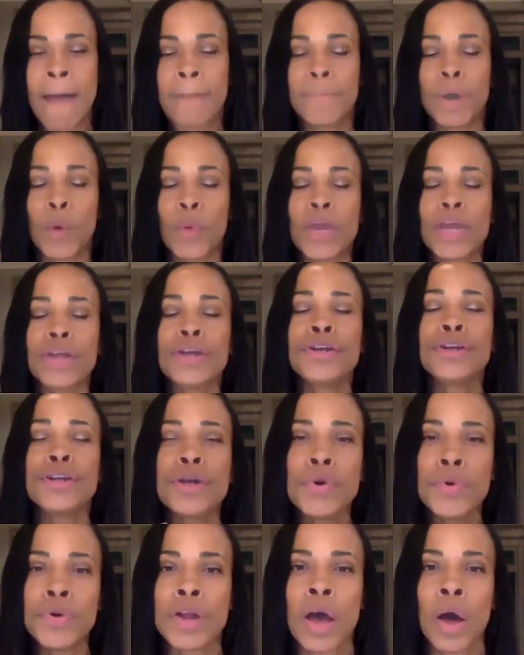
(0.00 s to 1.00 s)
But we
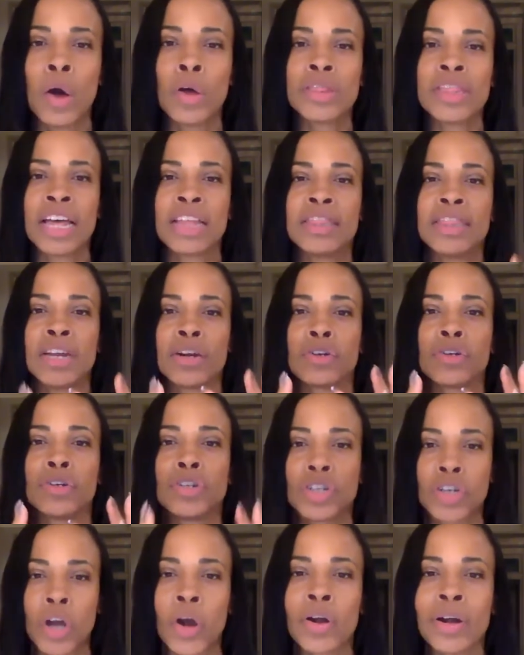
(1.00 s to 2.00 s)
do know that there's
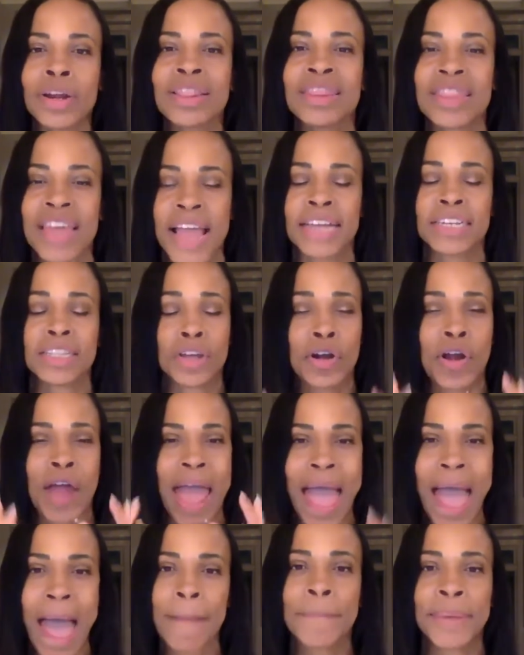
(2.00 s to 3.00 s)
certain things that are
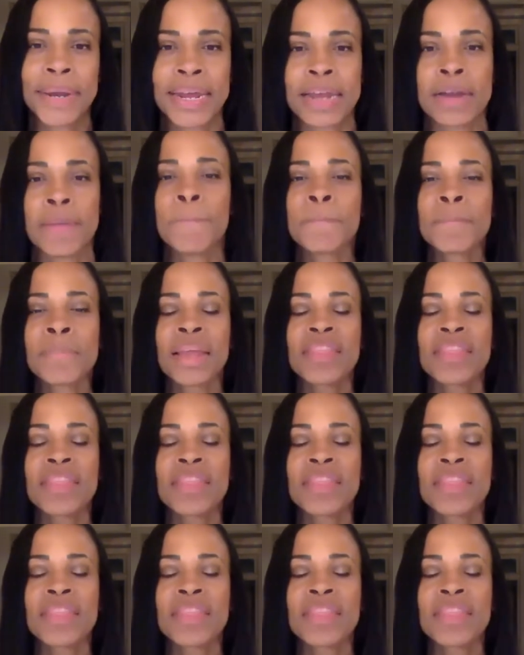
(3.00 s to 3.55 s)
happening